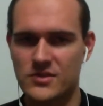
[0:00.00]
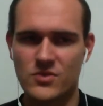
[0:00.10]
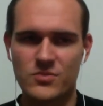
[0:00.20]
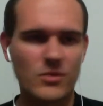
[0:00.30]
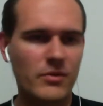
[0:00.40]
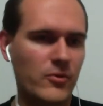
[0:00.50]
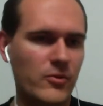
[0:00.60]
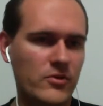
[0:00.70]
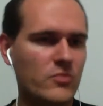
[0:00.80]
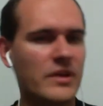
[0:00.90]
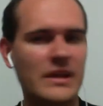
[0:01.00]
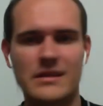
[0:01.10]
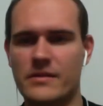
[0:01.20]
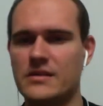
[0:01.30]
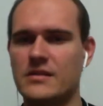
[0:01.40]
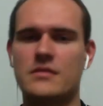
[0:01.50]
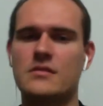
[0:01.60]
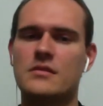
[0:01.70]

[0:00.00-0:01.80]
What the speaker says: So probably we will not be integrating